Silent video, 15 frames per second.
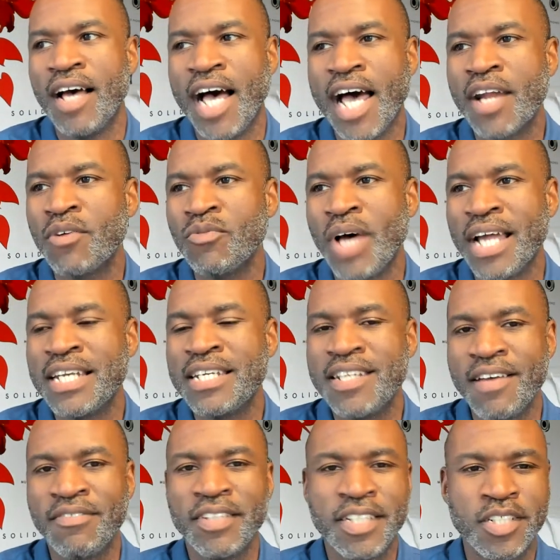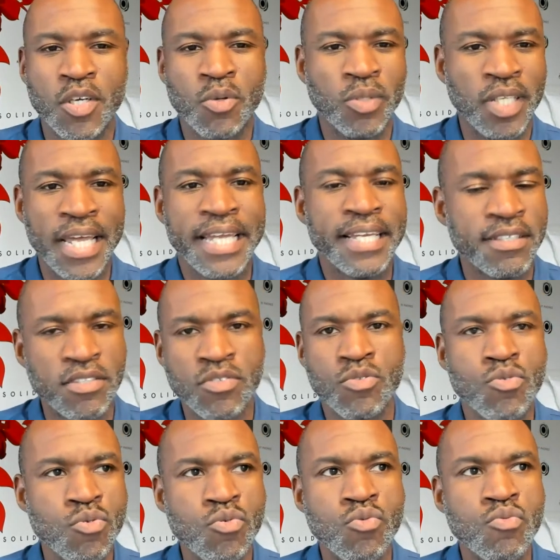I definitely don't like
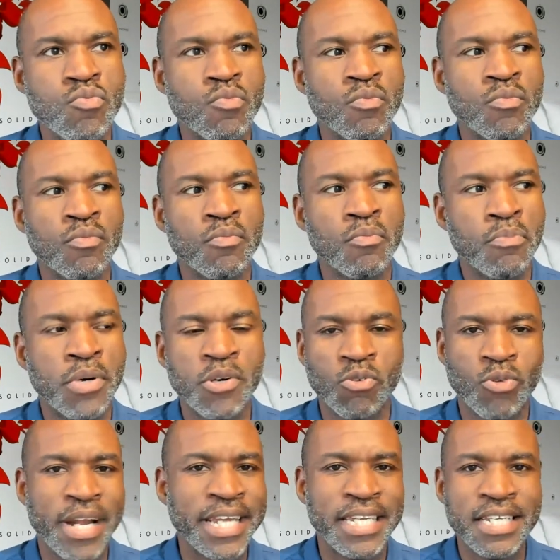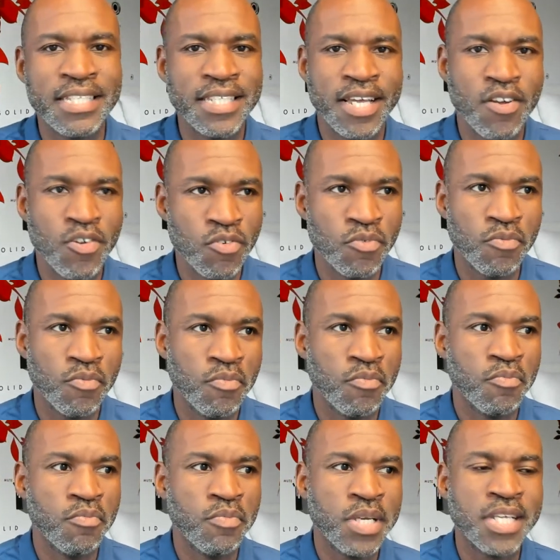to put rankings out,
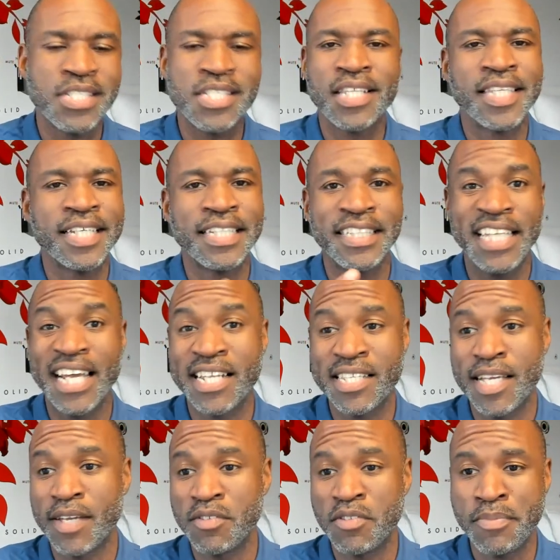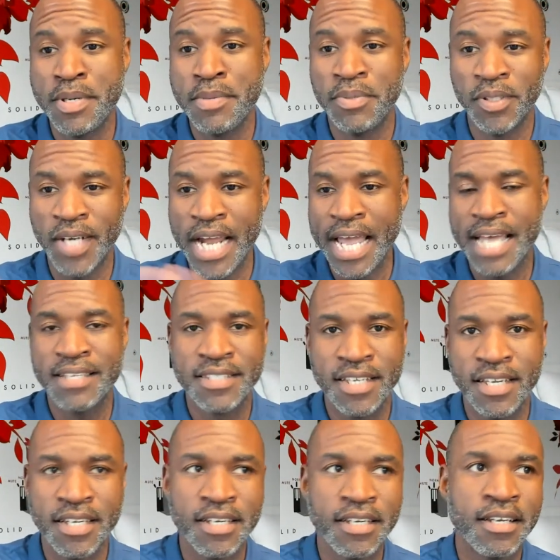because I think a lot of times people are
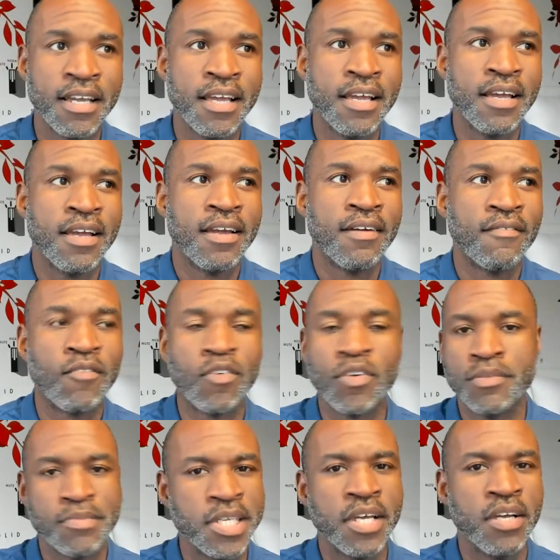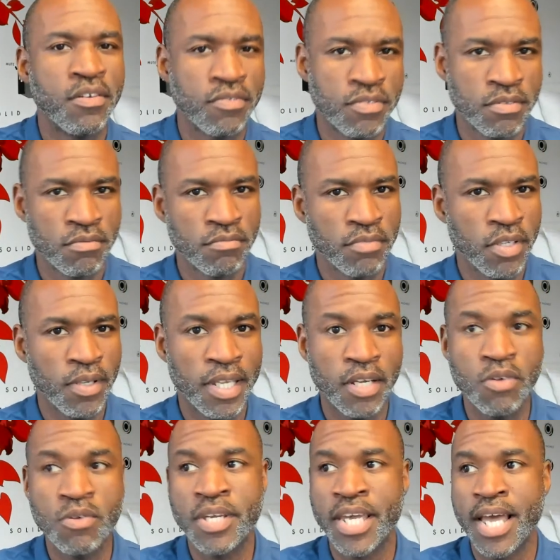asking for themselves. They're like,
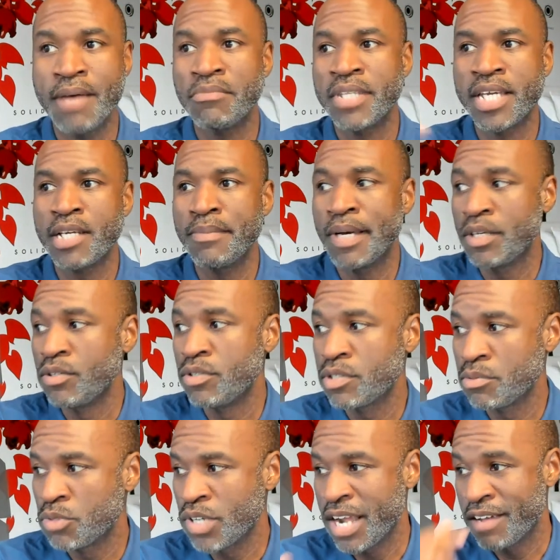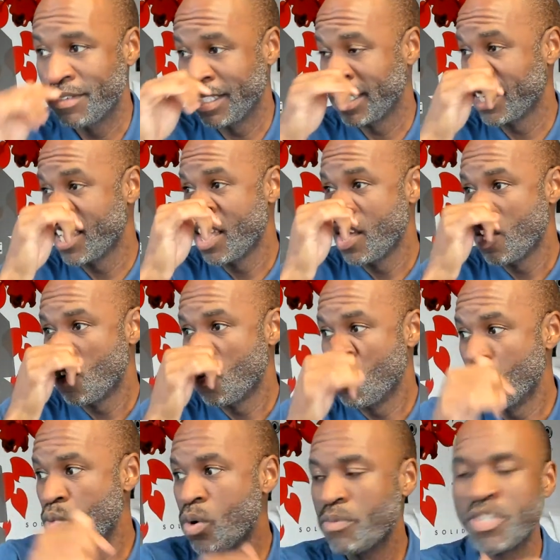okay, I'm thinking about doing some traveling.
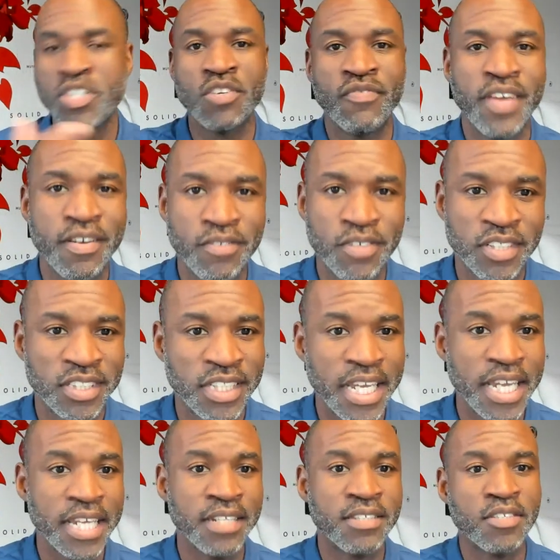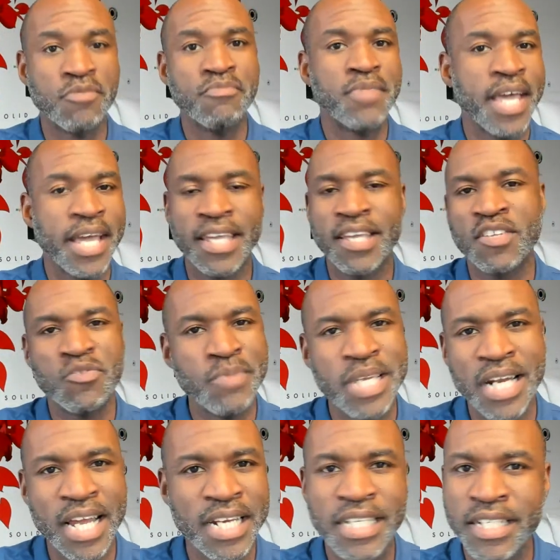What was your favorite state? So that gives me
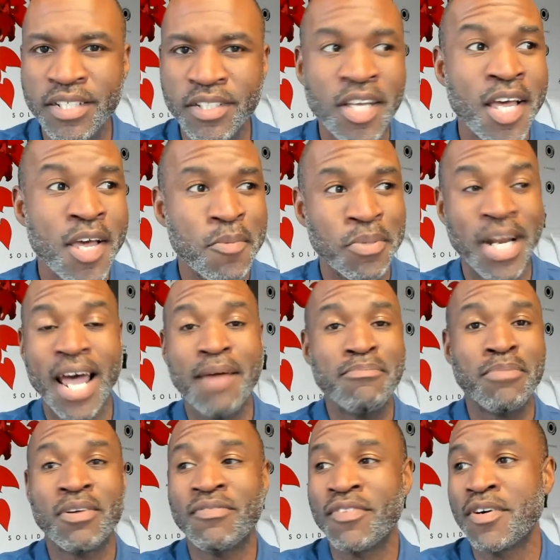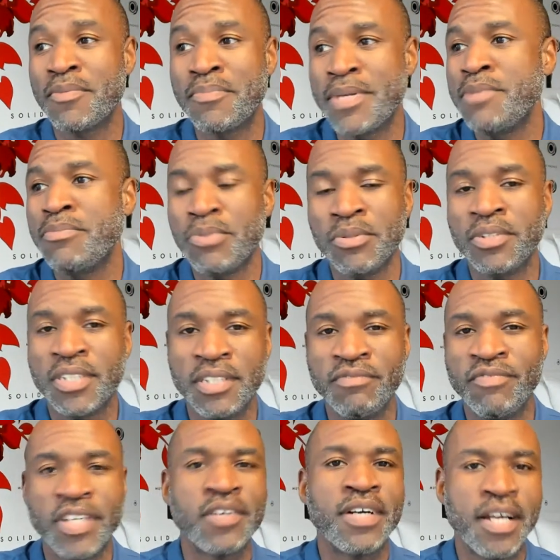an ideal. But I prefer people to
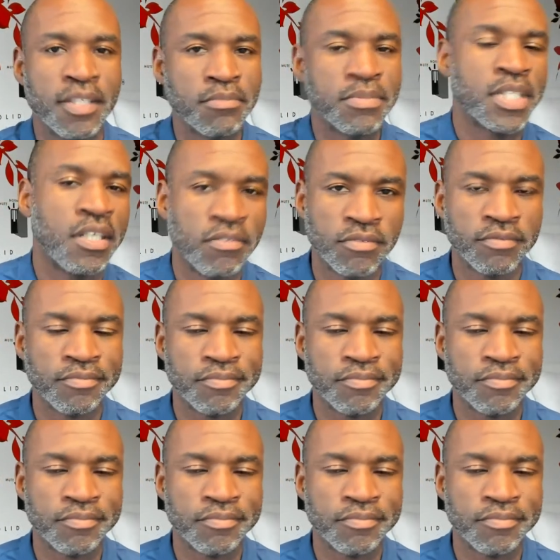figure it out themselves.